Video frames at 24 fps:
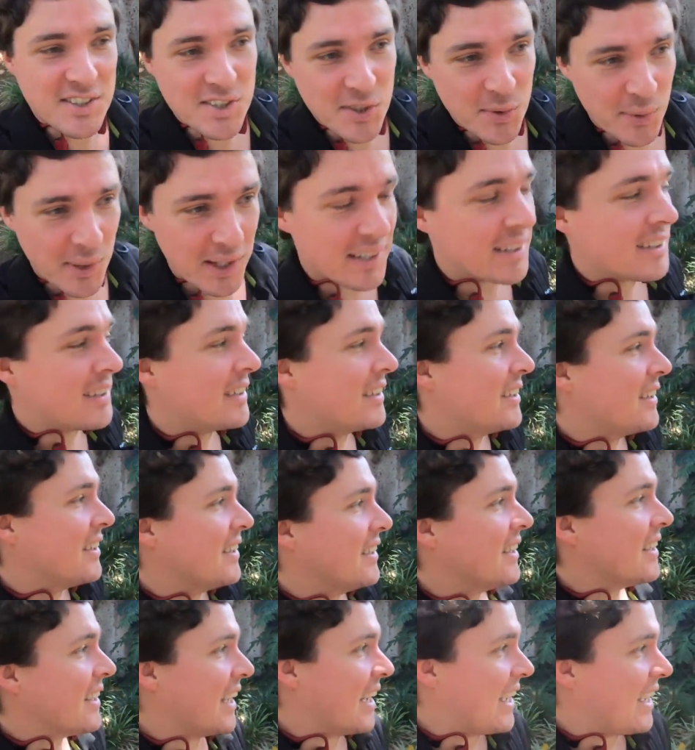tour,
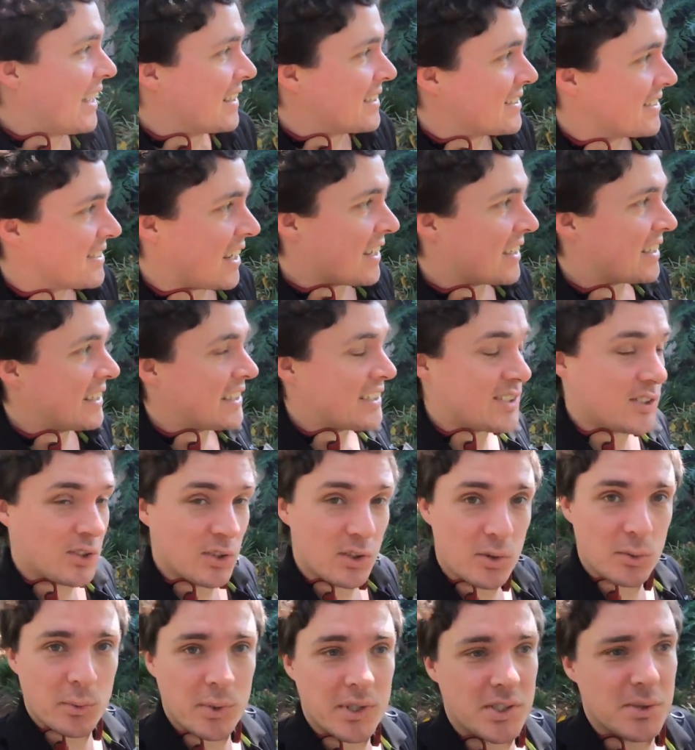the cycling
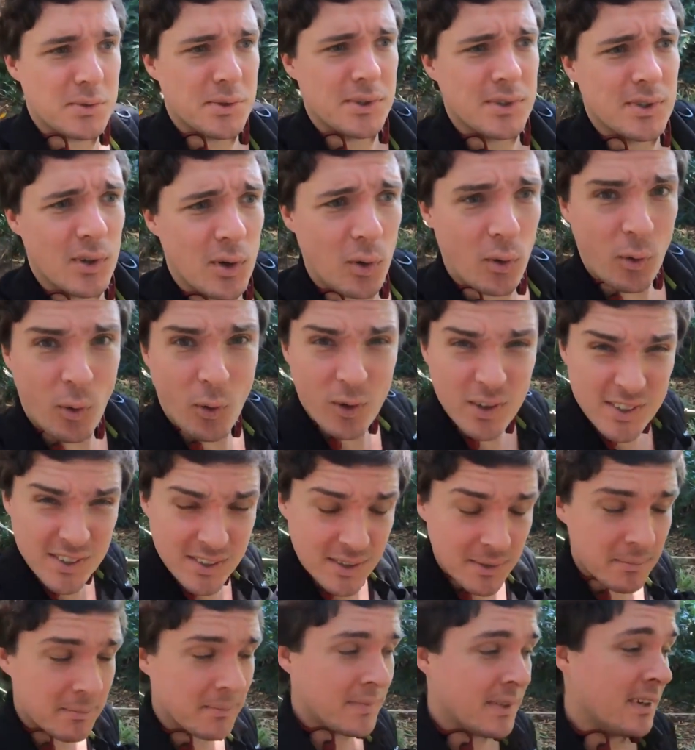tour, which was
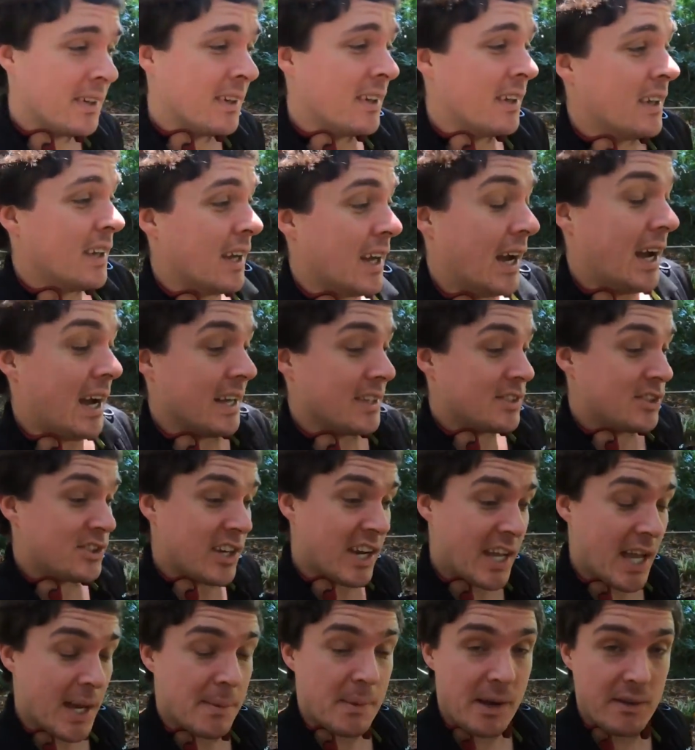awesome. To
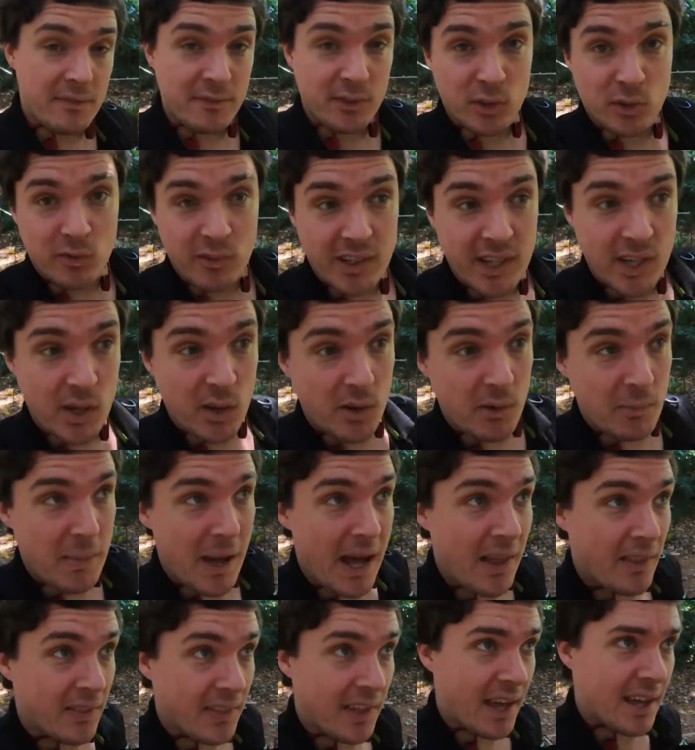check out my full video
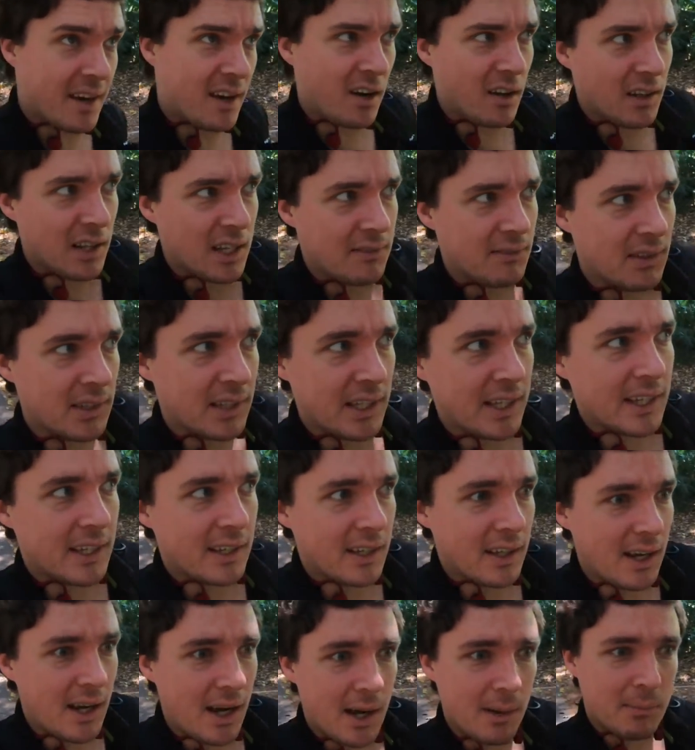about that, I'll leave a
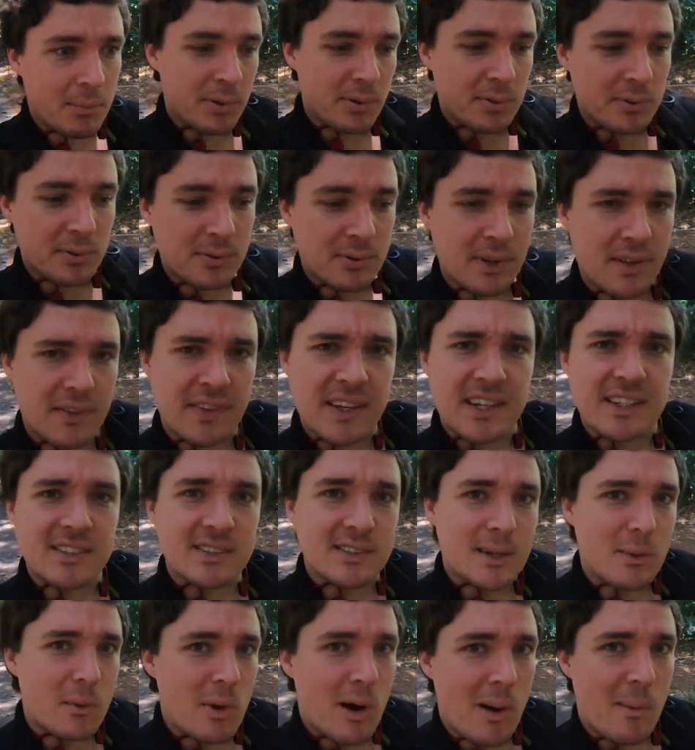link up, I think it's
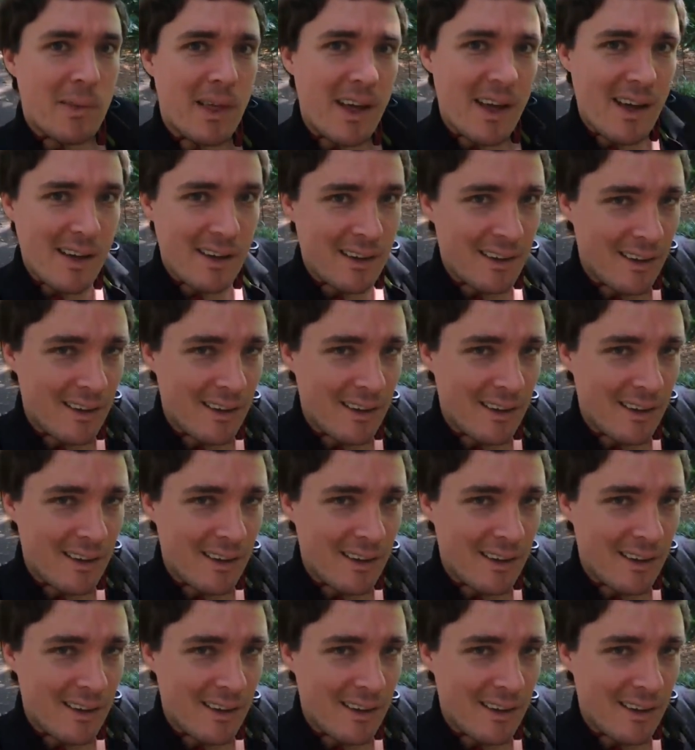somewhere up there.